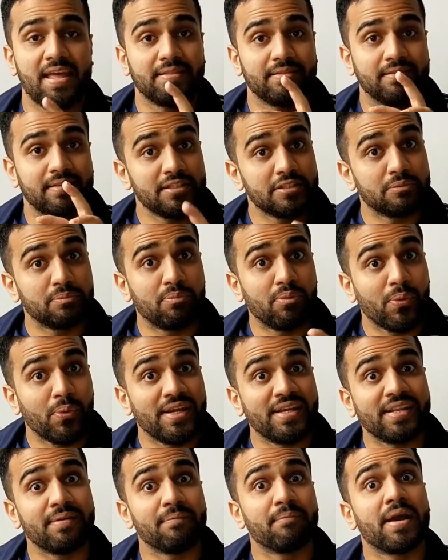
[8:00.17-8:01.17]
at this
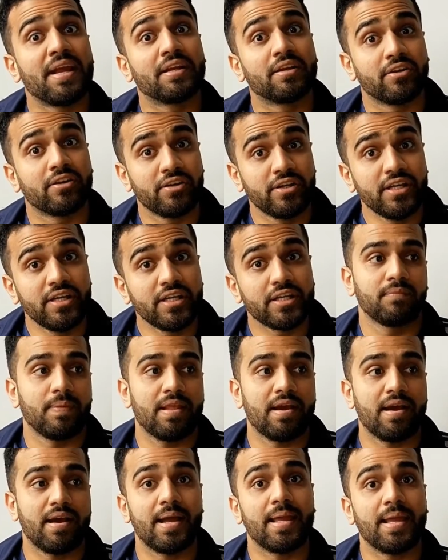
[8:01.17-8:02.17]
point in my career,
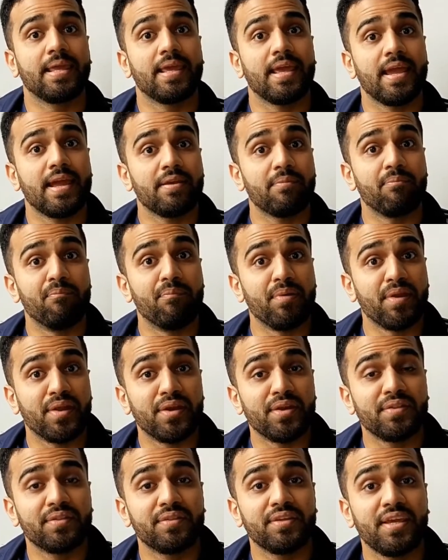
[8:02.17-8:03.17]
I can't
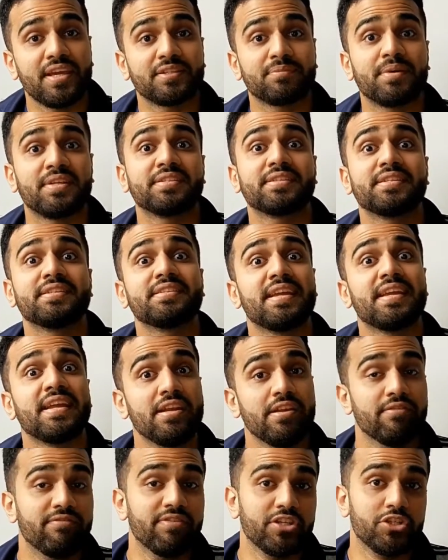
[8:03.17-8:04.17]
bear the expenses
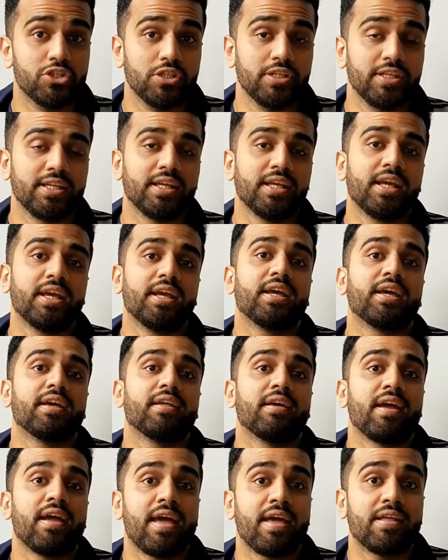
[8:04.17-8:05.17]
individually.
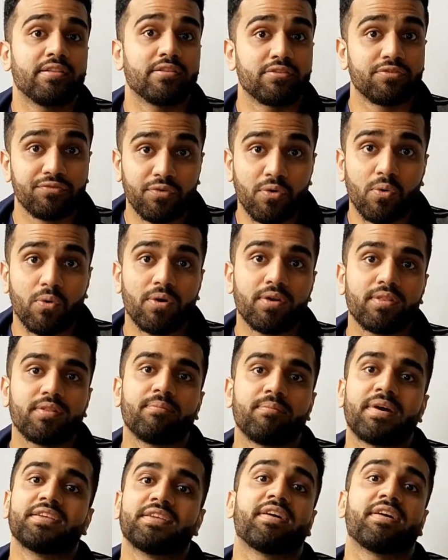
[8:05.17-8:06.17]

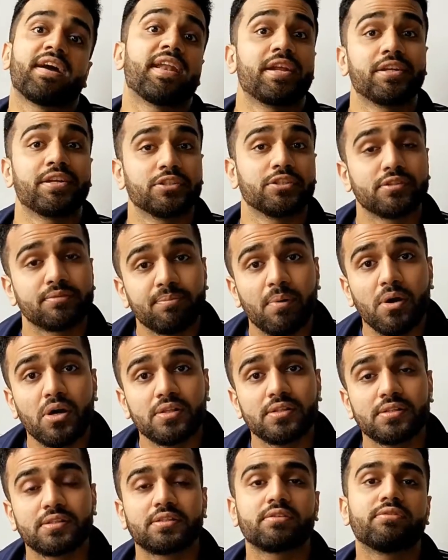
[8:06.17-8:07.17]
Henceforth, my financial
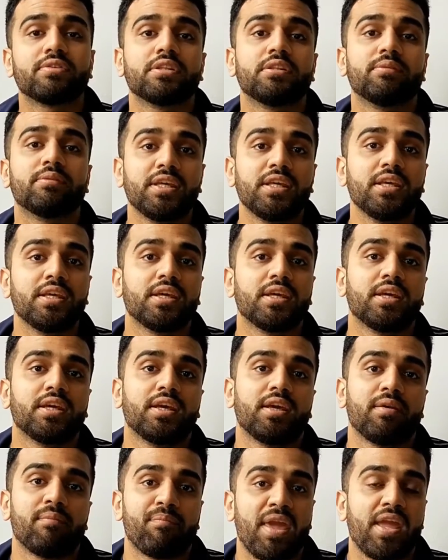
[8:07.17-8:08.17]
sponsor will be
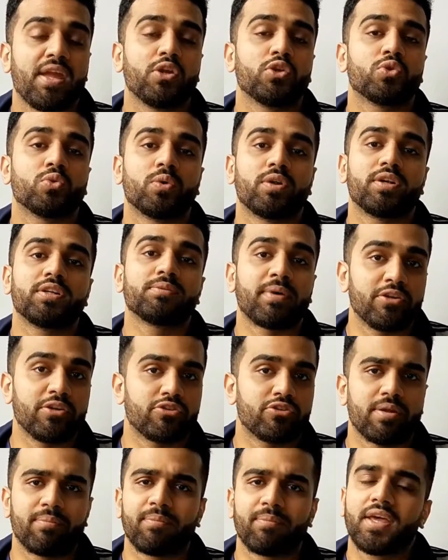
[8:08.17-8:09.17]
paying towards my
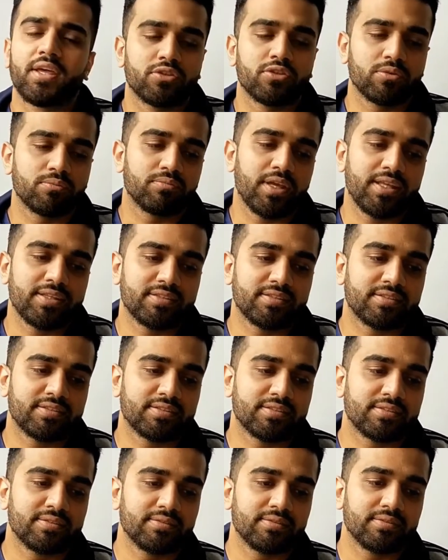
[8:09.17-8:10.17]
trip. So
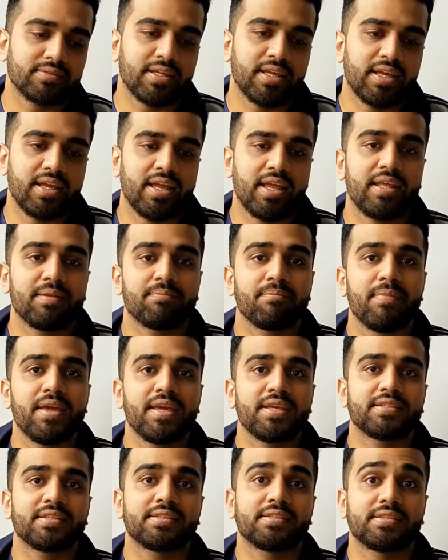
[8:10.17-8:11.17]
it
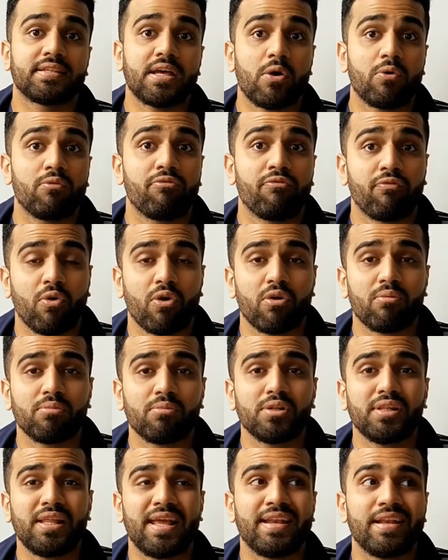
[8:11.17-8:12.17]
makes it sound
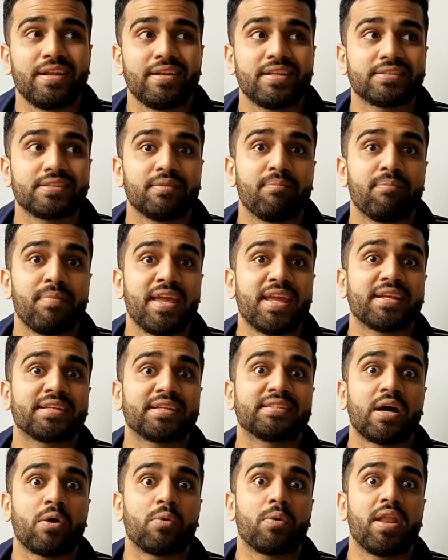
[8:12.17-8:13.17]
formal, and it doesn't make
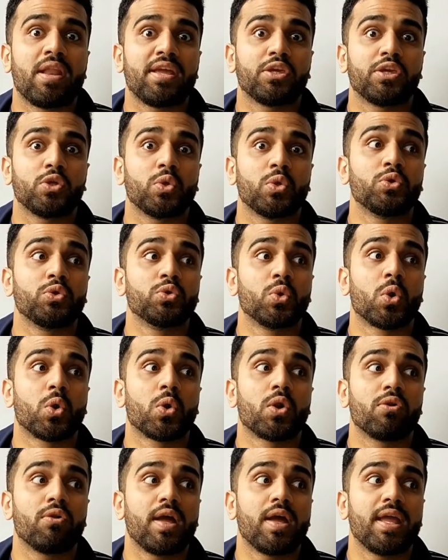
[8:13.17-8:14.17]
it sound like, you know,
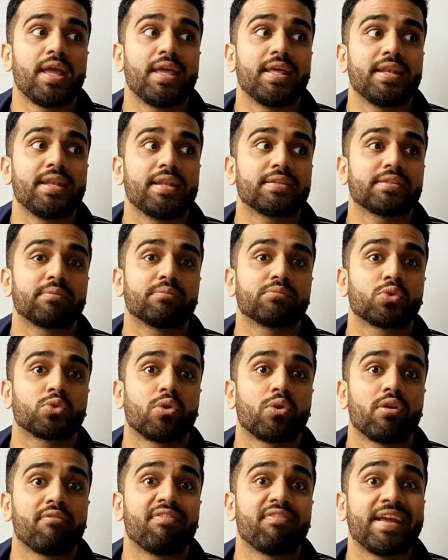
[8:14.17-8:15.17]
you're in some
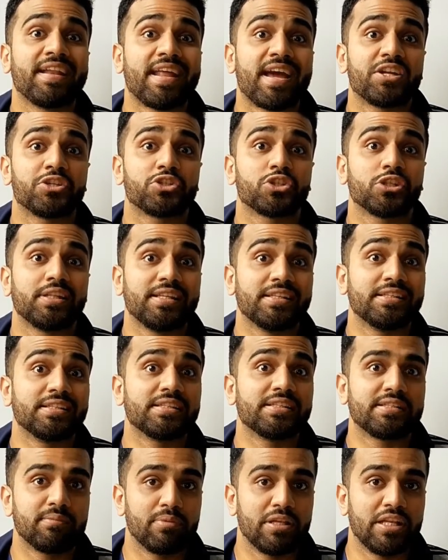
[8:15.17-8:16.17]
sort of financial
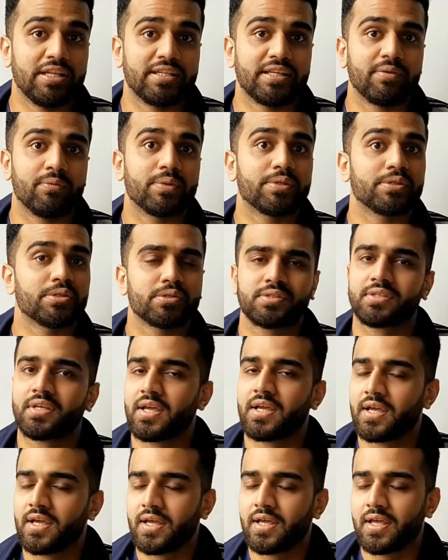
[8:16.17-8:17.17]
instability, which is
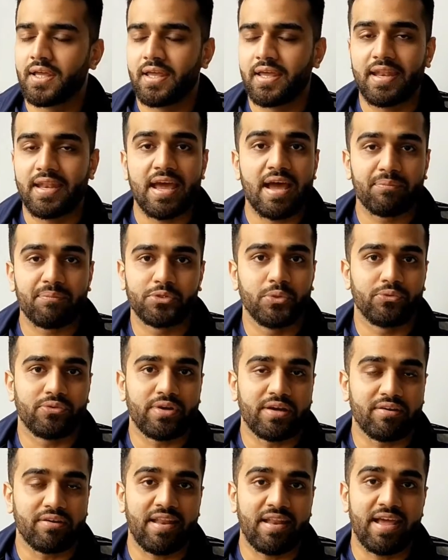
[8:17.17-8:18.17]
an
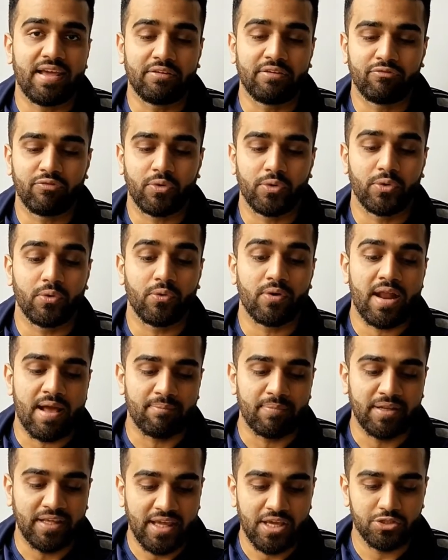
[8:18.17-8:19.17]
absolute red flag for your
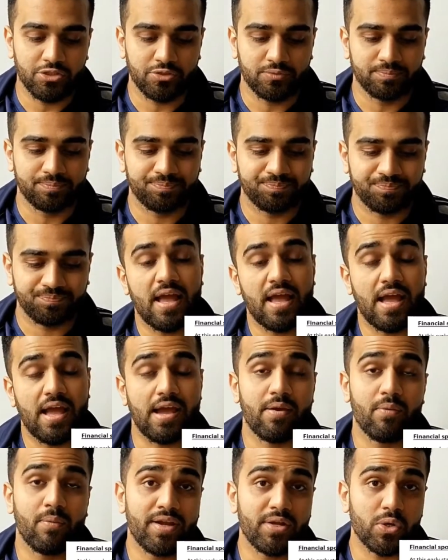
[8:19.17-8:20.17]
application.
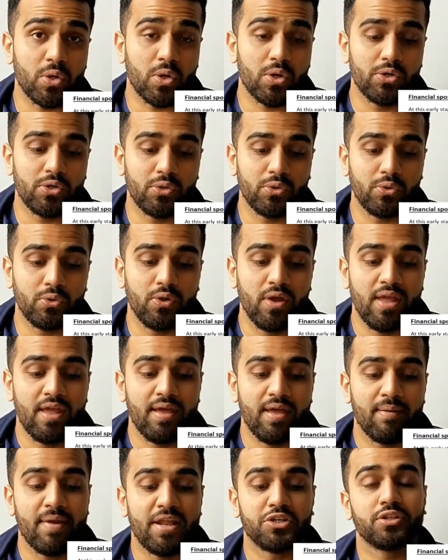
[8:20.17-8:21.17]
I went on to
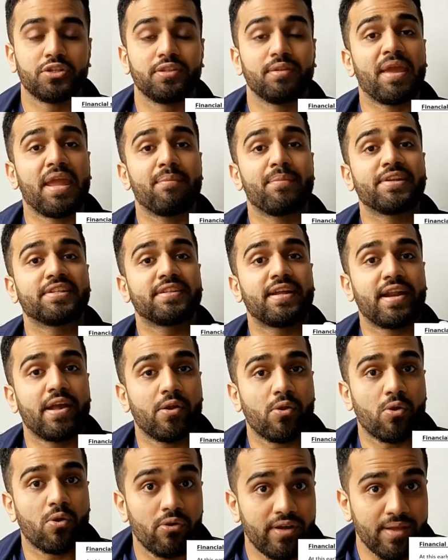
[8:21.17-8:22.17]
mention the payments that
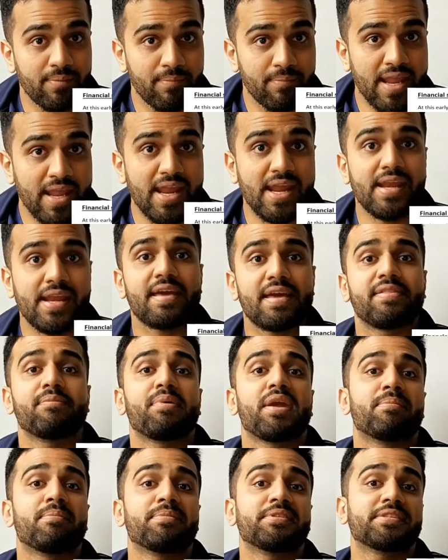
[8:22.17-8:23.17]
I'd already made and
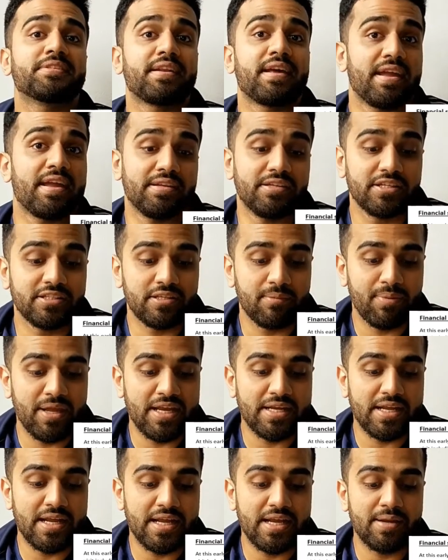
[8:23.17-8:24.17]
the payments that I
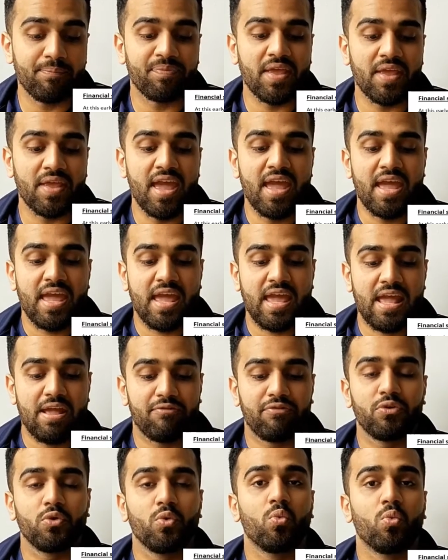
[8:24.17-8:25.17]
anticipated.
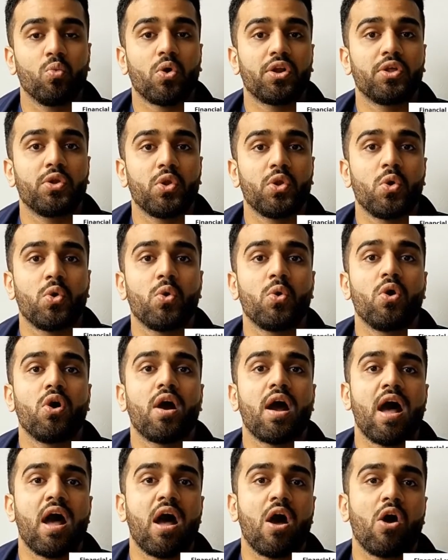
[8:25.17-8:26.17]
If you want to know
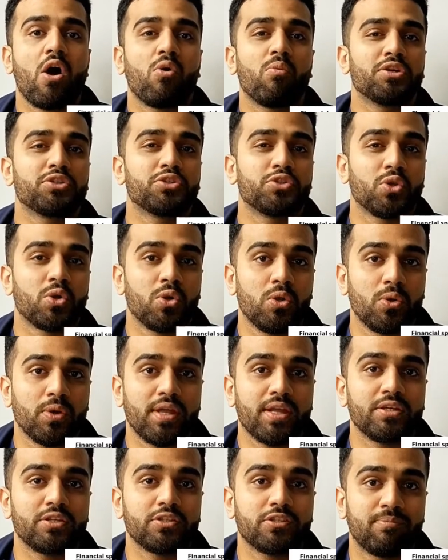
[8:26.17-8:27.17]
how much you're
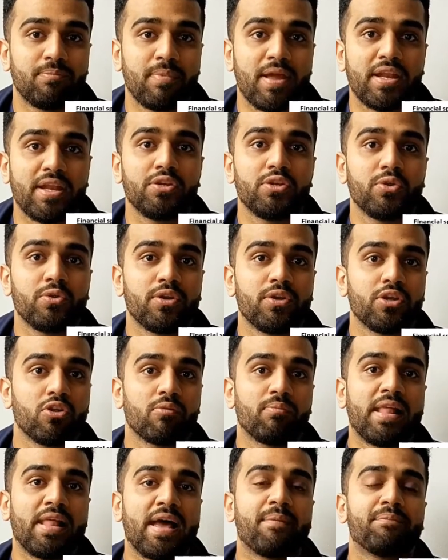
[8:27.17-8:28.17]
looking to spend during
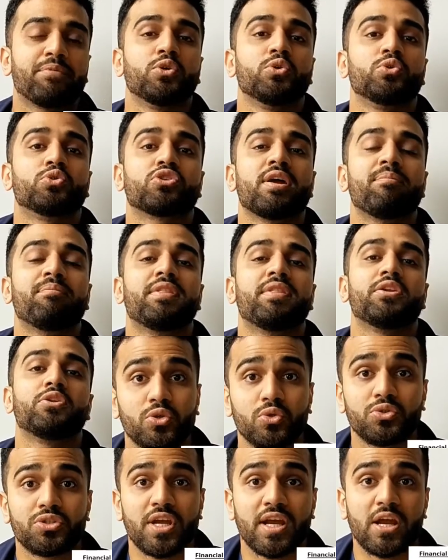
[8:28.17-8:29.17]
your PLAB 2 trip,
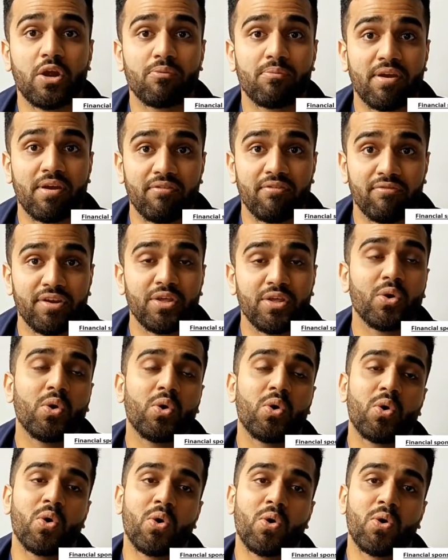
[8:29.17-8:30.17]
then do check out my video